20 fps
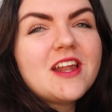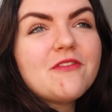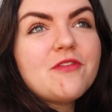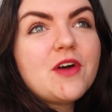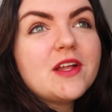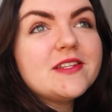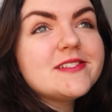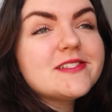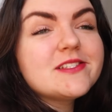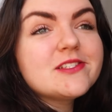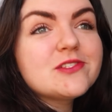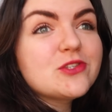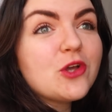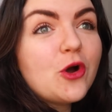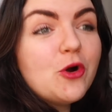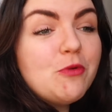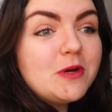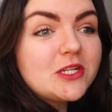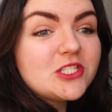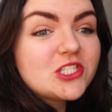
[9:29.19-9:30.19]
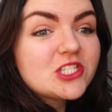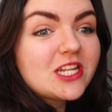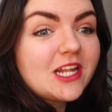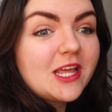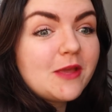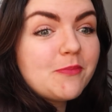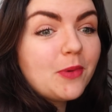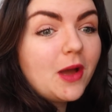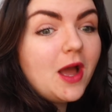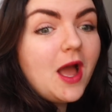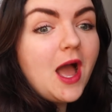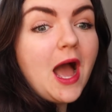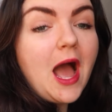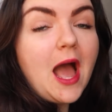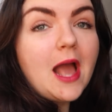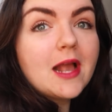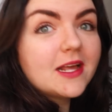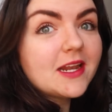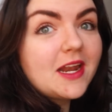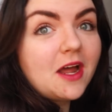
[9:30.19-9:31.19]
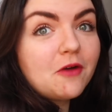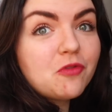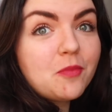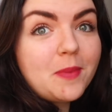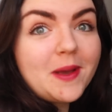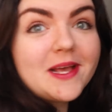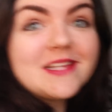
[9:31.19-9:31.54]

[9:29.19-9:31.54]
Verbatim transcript: I've had so much sleep. I'm gonna have the